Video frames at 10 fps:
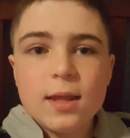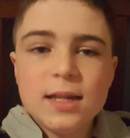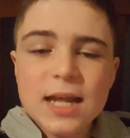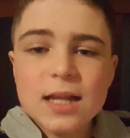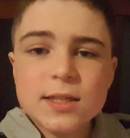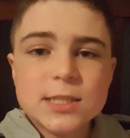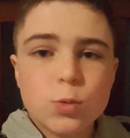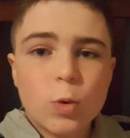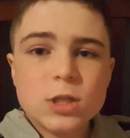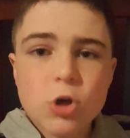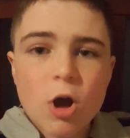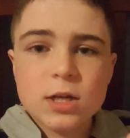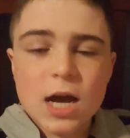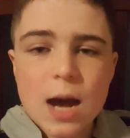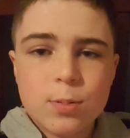Nicholas was
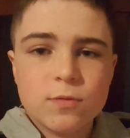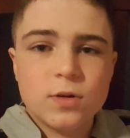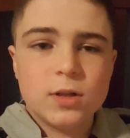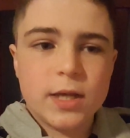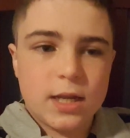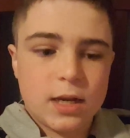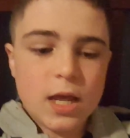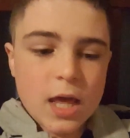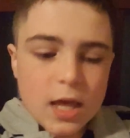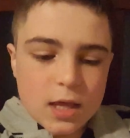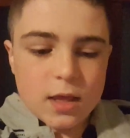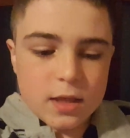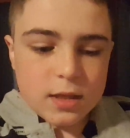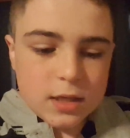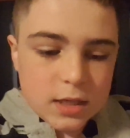on top of Glenn.
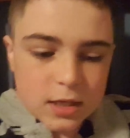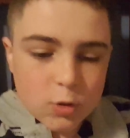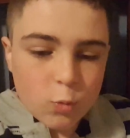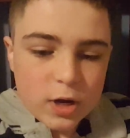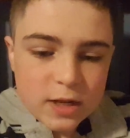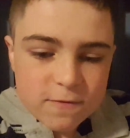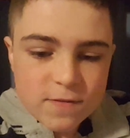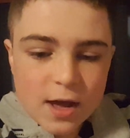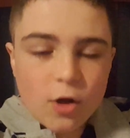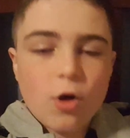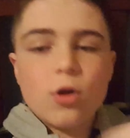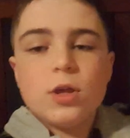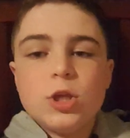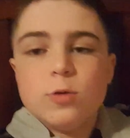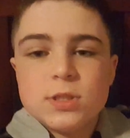When he fell,
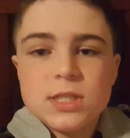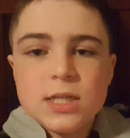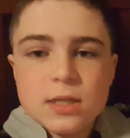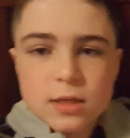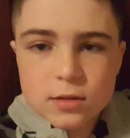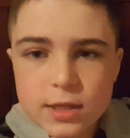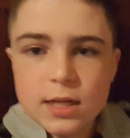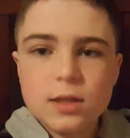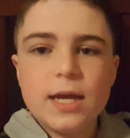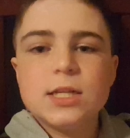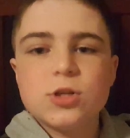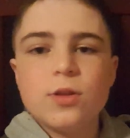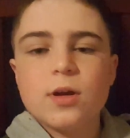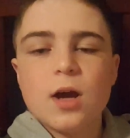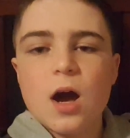you see Glenn lands on
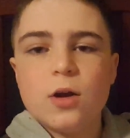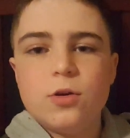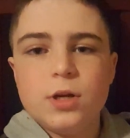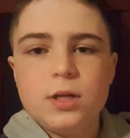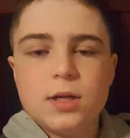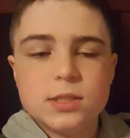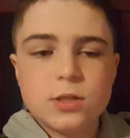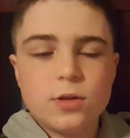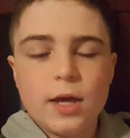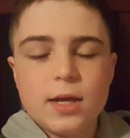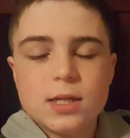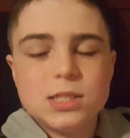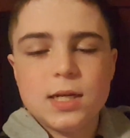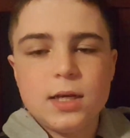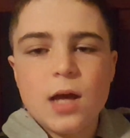the concrete, because they're like in a
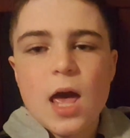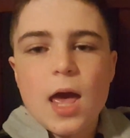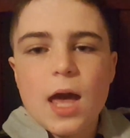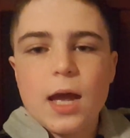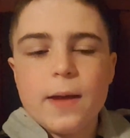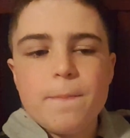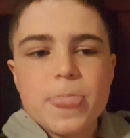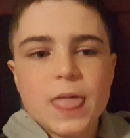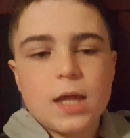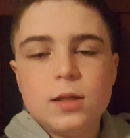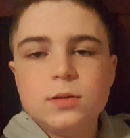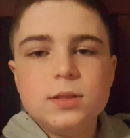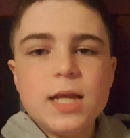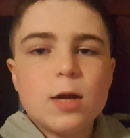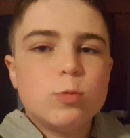city, and
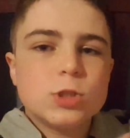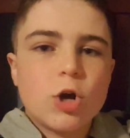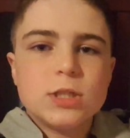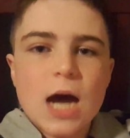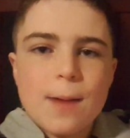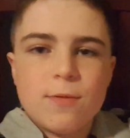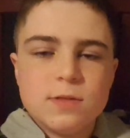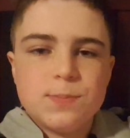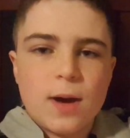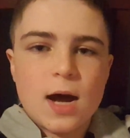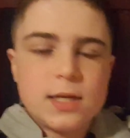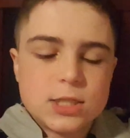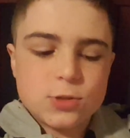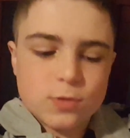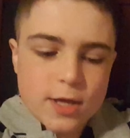Nick was on top of his body.
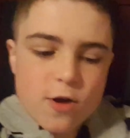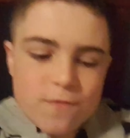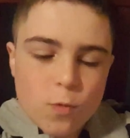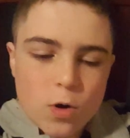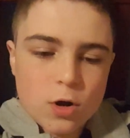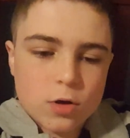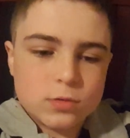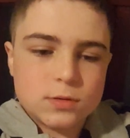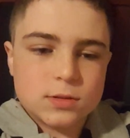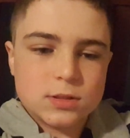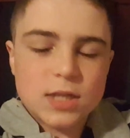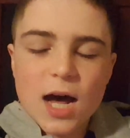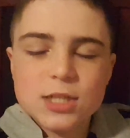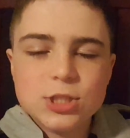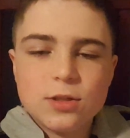So therefore,
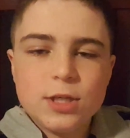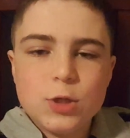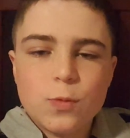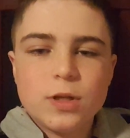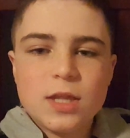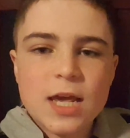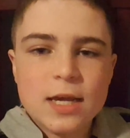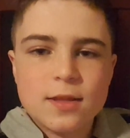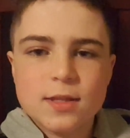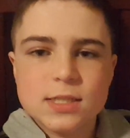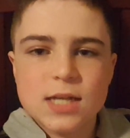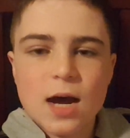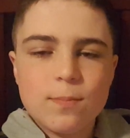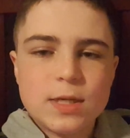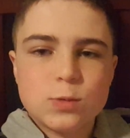logically, you would think that the
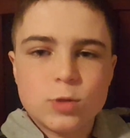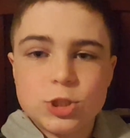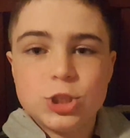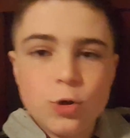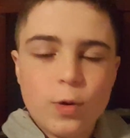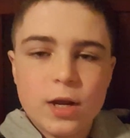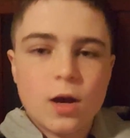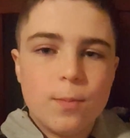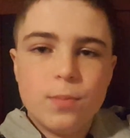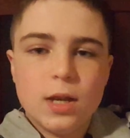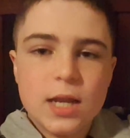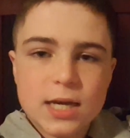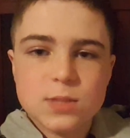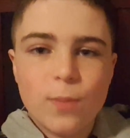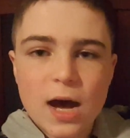zombies were chewing up
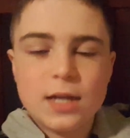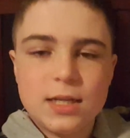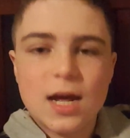Nick's body,